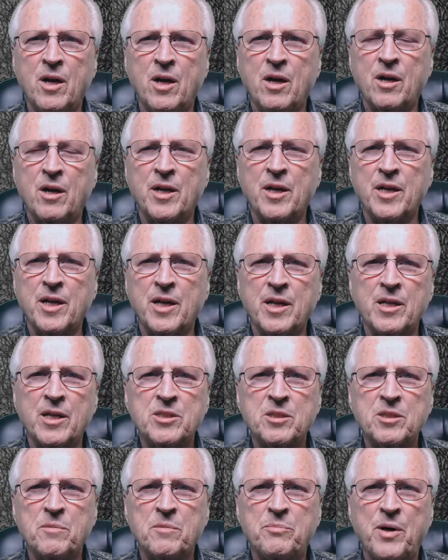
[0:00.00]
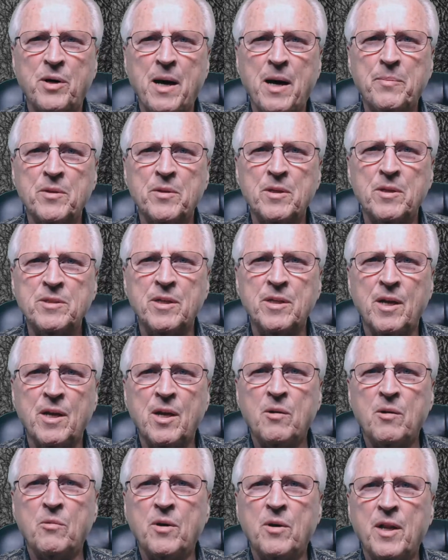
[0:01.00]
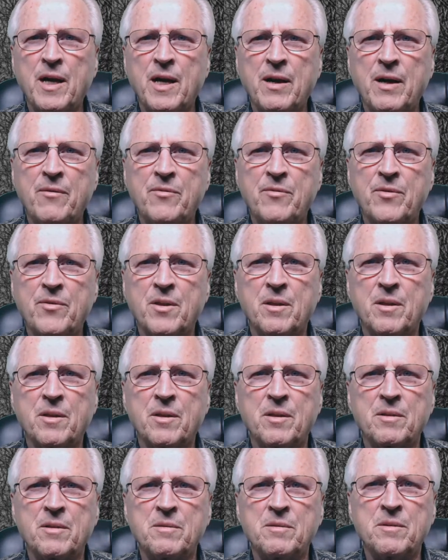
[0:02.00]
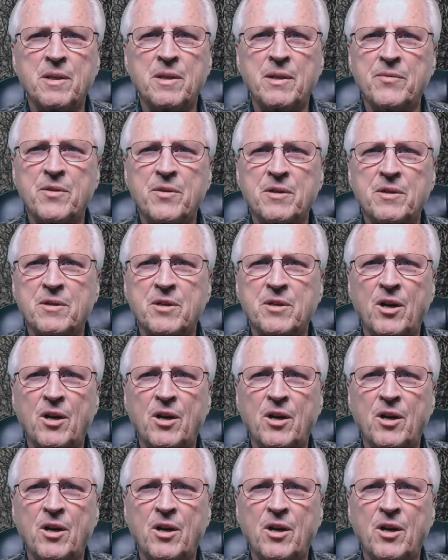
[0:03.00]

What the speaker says: on an innocent populace would have the